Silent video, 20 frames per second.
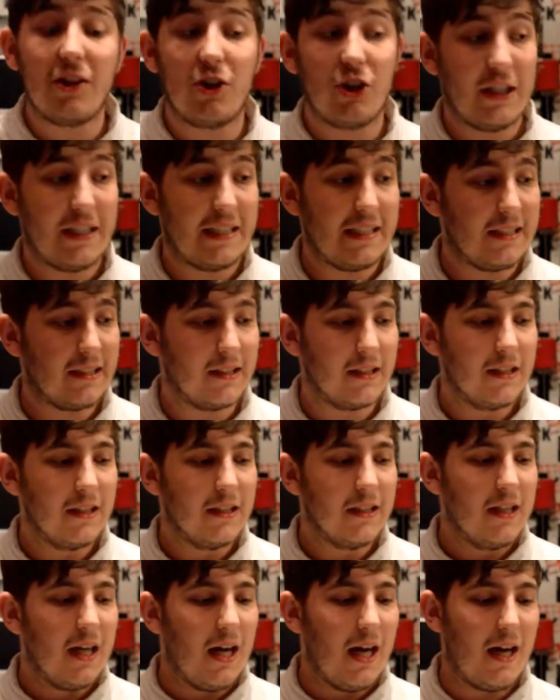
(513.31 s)
sheet.
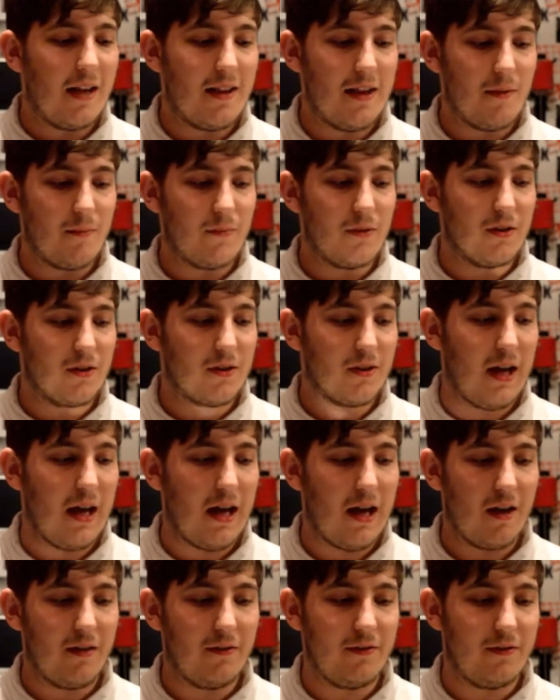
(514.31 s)
And then we also
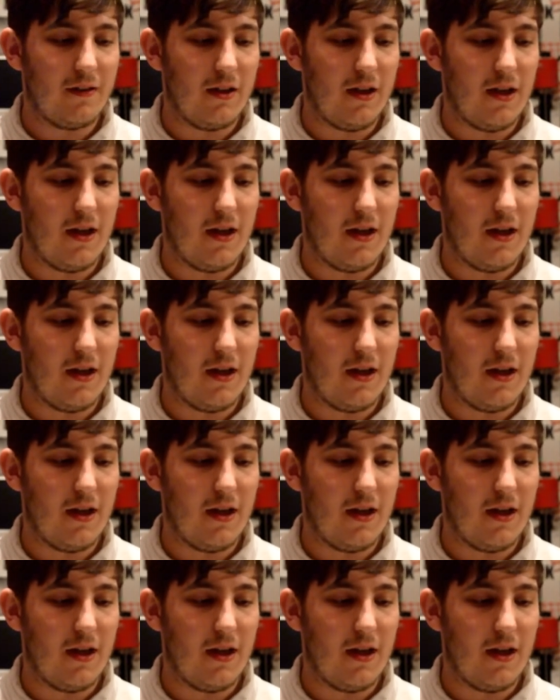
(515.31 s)
have,